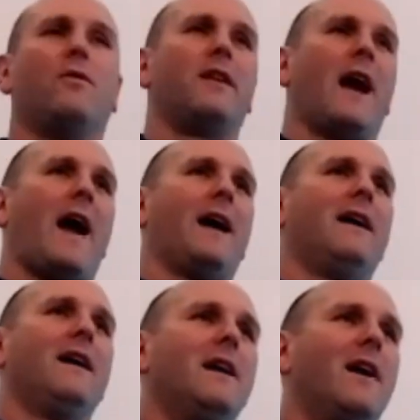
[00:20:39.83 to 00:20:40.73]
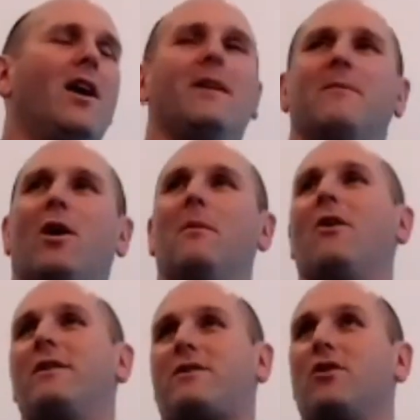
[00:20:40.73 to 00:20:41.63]
but I'm
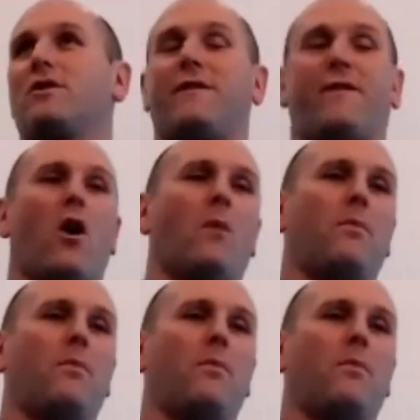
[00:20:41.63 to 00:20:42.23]
only 34,